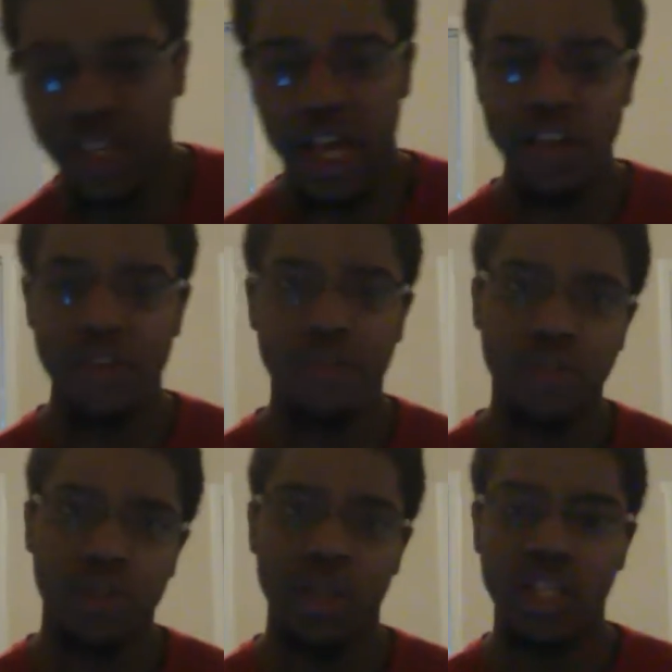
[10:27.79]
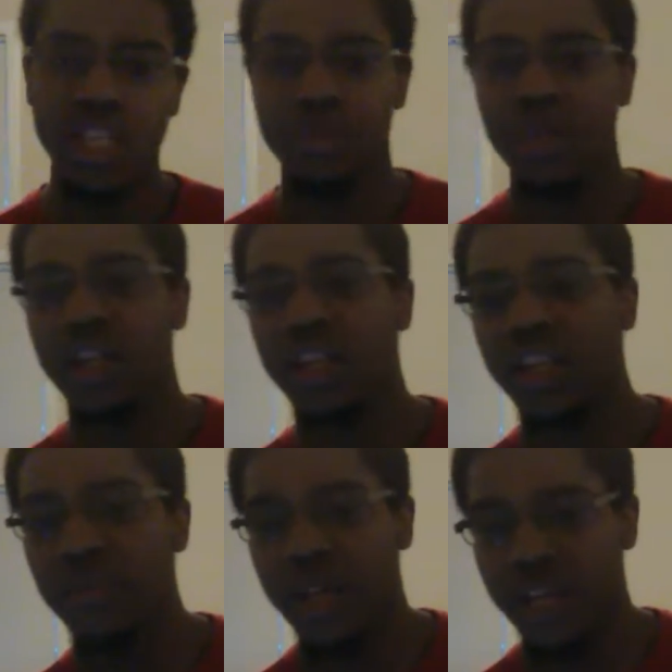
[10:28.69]
was counting for it to at least be
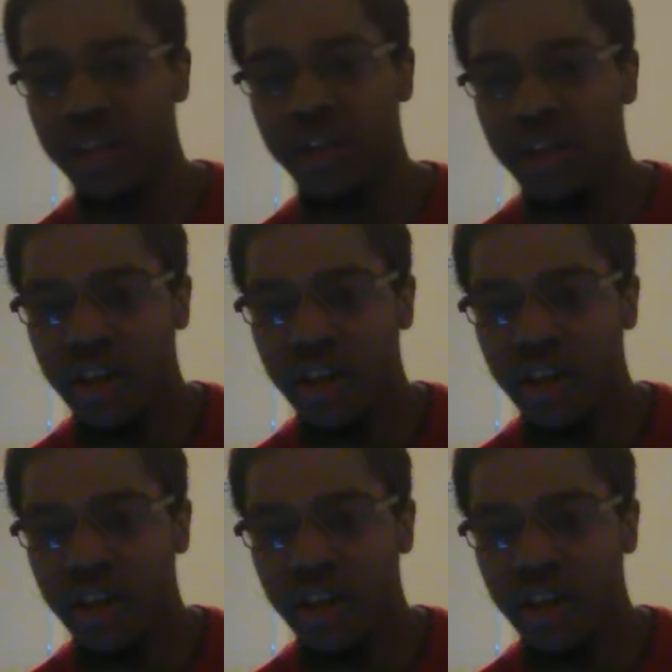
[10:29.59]
limited.